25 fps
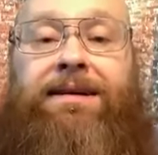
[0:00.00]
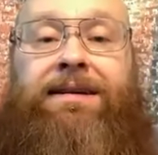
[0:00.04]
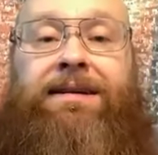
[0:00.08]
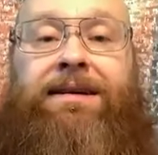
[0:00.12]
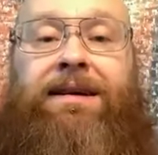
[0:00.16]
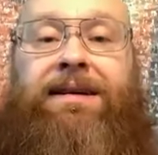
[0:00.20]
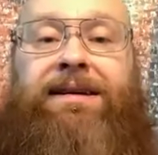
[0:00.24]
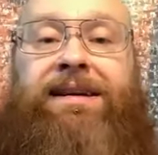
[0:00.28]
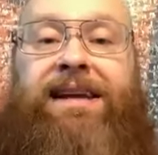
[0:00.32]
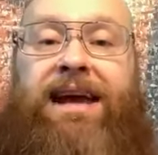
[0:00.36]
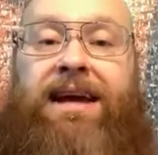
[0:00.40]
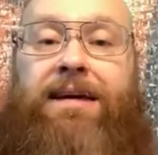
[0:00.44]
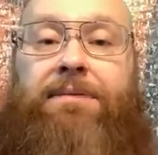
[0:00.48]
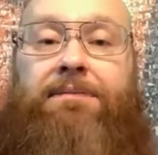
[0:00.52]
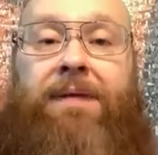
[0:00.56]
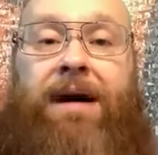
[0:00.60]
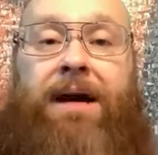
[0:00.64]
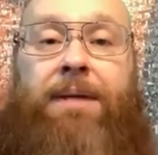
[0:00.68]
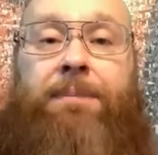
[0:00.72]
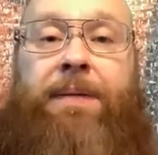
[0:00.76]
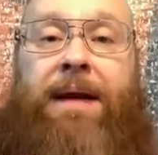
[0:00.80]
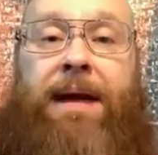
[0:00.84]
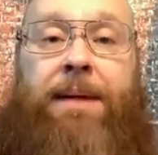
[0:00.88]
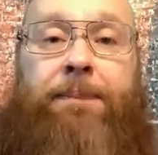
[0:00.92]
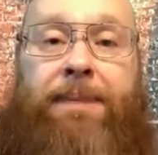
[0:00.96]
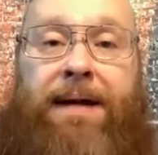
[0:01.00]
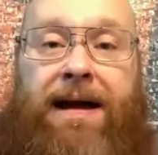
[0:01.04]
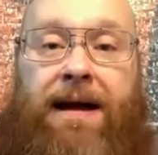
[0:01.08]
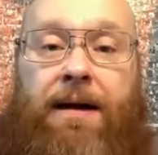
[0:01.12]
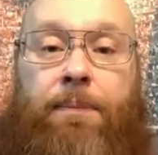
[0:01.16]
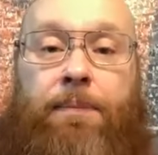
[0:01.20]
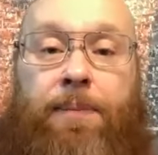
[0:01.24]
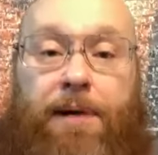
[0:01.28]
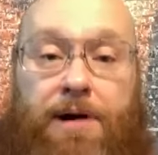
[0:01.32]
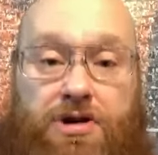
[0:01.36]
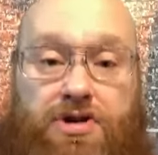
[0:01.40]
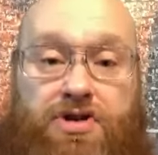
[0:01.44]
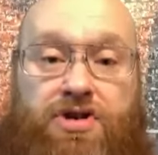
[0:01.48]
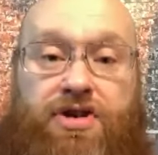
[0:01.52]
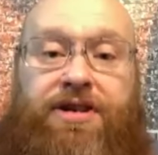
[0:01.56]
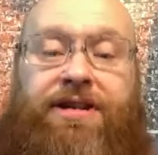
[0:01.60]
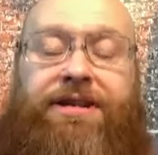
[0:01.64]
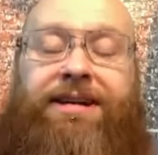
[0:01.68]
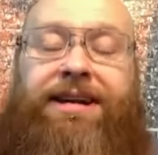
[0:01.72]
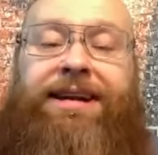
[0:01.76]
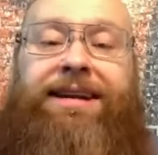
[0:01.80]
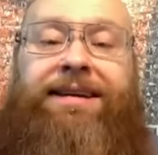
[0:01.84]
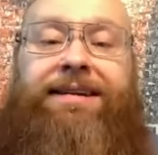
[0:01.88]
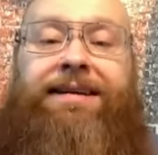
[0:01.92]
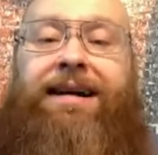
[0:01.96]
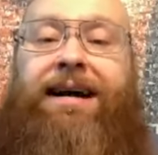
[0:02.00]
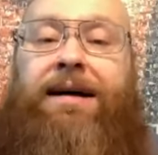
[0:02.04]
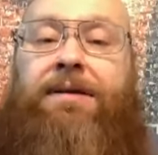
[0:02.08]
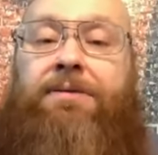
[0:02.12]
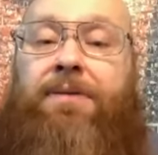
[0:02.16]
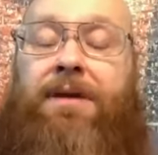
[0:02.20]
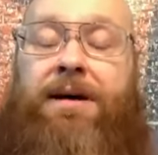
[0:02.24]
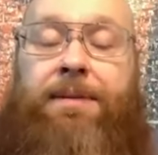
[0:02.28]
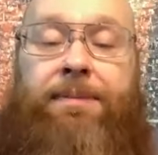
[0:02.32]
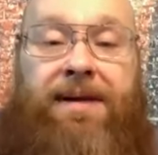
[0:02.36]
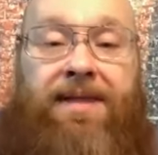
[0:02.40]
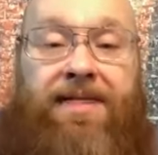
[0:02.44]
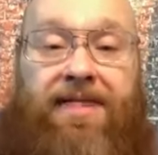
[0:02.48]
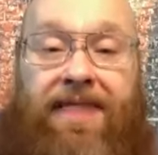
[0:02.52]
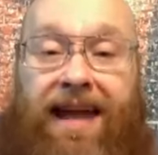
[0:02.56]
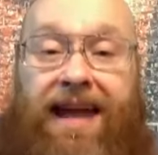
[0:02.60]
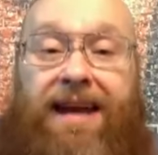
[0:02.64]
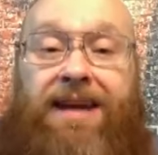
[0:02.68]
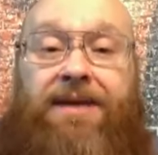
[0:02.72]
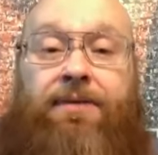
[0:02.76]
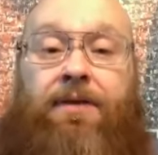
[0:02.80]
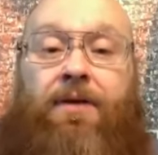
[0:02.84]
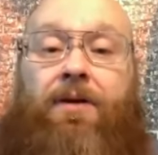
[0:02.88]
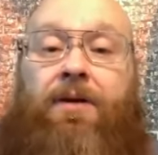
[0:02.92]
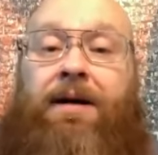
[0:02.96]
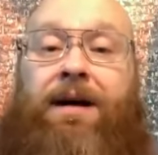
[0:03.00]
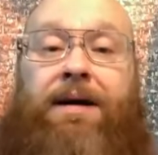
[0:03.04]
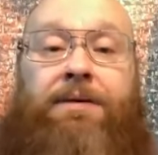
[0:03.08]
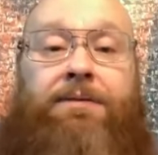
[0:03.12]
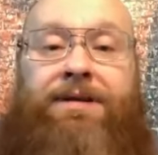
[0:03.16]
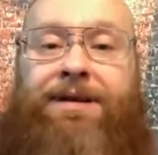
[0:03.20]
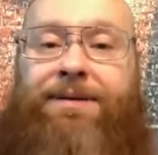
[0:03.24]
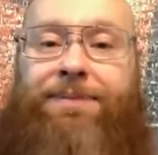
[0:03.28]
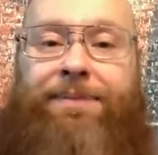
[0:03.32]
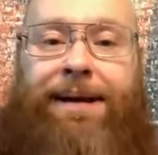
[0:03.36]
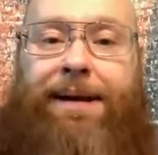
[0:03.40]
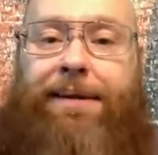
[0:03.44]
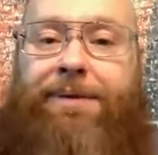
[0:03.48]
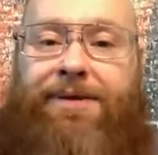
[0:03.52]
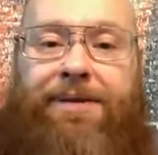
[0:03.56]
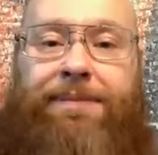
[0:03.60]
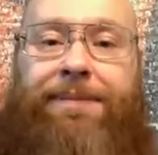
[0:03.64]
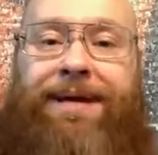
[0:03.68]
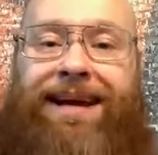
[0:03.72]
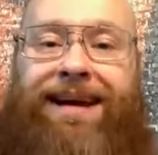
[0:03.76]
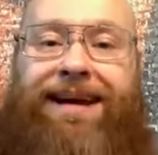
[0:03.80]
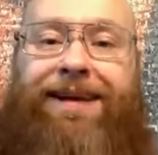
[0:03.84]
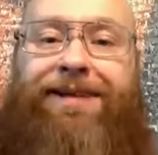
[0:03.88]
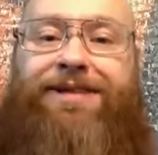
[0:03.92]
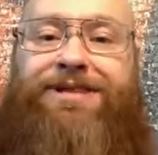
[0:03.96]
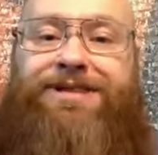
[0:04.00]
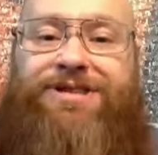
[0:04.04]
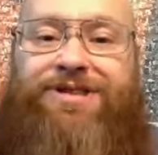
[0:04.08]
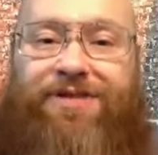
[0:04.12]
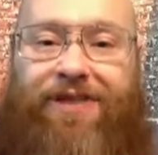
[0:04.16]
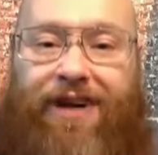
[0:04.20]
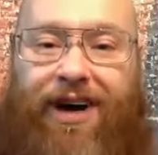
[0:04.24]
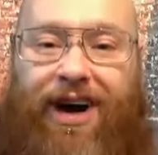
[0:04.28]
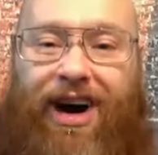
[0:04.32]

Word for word: again my PayPal personally, and I want to be thankful. I wouldn't have been able to make it this far